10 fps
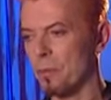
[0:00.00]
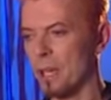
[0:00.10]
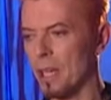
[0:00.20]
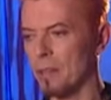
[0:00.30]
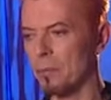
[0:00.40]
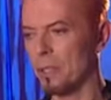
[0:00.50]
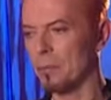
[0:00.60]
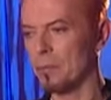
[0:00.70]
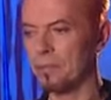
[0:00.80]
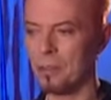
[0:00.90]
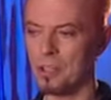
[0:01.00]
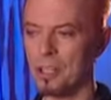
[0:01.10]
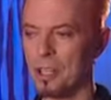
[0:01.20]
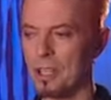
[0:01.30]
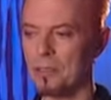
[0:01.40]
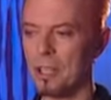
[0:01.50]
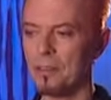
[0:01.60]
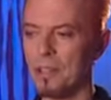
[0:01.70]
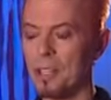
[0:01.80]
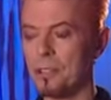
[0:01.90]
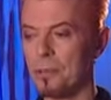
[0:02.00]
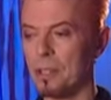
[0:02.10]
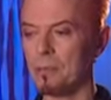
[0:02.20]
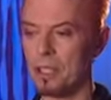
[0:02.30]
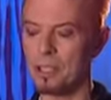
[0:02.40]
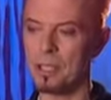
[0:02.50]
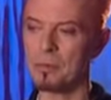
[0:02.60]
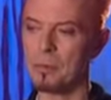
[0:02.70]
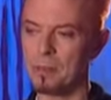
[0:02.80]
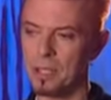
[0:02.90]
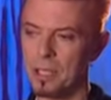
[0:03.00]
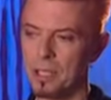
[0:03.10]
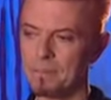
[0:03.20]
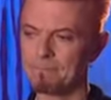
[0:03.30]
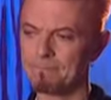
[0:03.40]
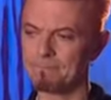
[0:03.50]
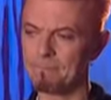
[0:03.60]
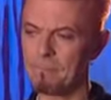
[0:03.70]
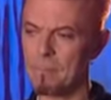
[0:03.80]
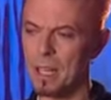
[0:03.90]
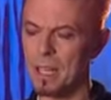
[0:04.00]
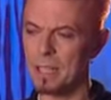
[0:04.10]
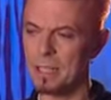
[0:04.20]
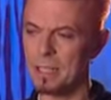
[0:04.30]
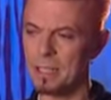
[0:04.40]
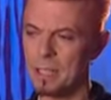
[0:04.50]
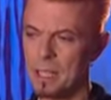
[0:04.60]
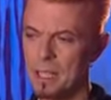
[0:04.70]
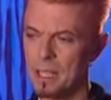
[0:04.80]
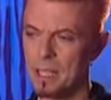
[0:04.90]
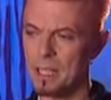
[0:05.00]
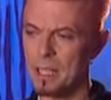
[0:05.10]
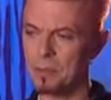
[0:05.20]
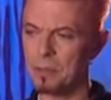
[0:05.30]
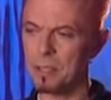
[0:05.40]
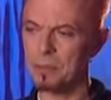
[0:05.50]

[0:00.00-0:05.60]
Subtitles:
we were fortunate enough to have lunch with them last time we were there, and it was